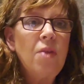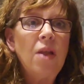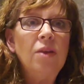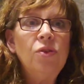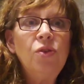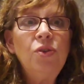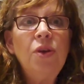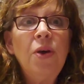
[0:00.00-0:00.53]

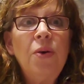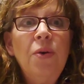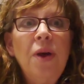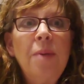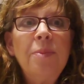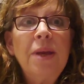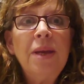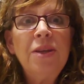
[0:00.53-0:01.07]
So
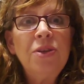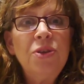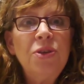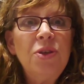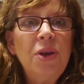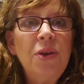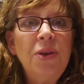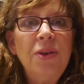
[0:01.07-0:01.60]
I'm going to
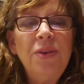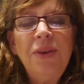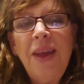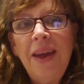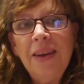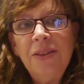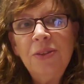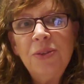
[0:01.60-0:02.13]
show you
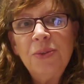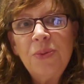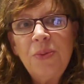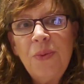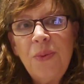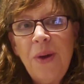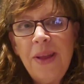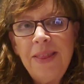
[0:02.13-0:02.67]
next
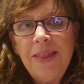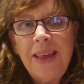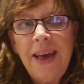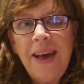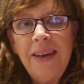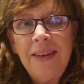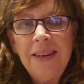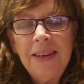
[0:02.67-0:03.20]
what
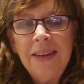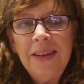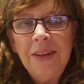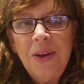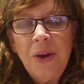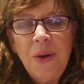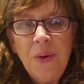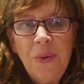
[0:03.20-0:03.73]
that
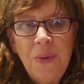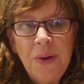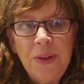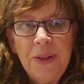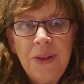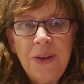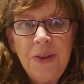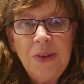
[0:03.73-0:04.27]

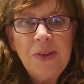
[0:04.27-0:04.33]
quilt looks